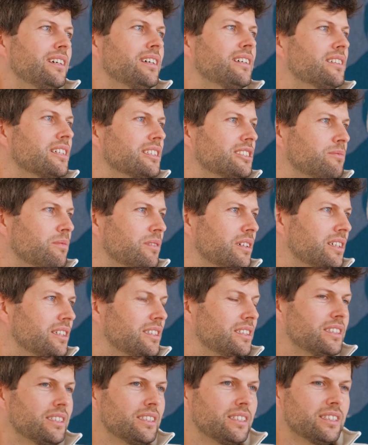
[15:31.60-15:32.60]
And that's
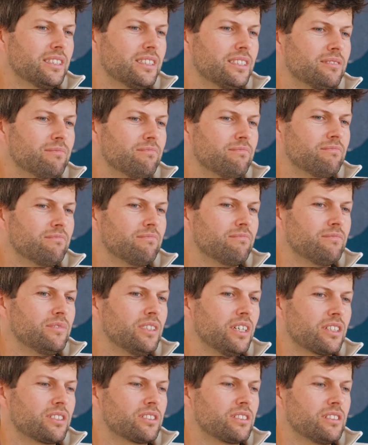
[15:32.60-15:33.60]
why um,
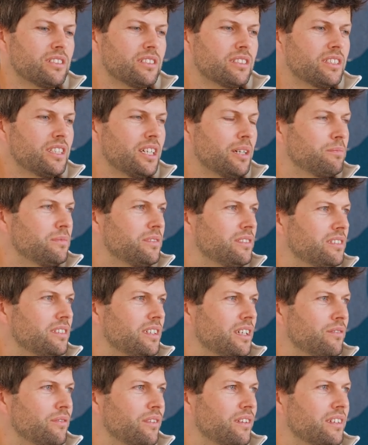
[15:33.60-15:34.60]
we actually kept
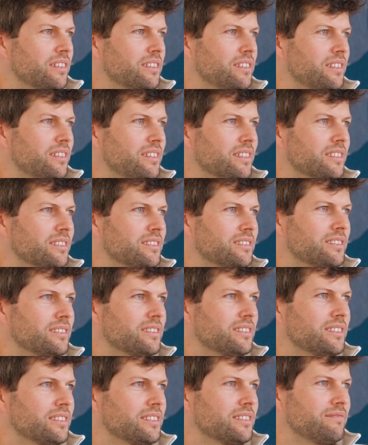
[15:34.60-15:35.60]
everything in Ether.
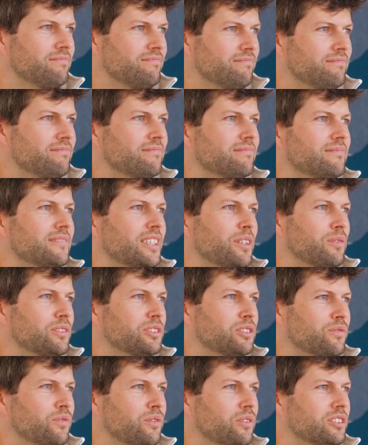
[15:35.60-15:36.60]
That
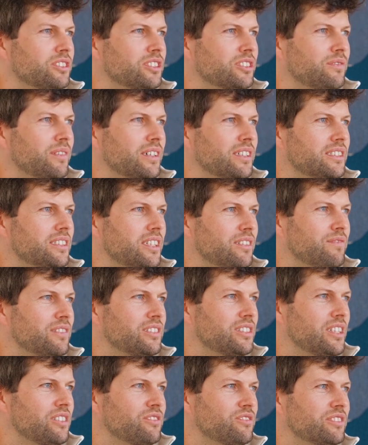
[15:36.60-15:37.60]
was, of course, quite
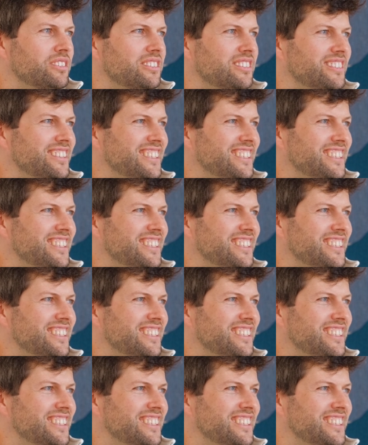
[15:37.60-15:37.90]
advantageous.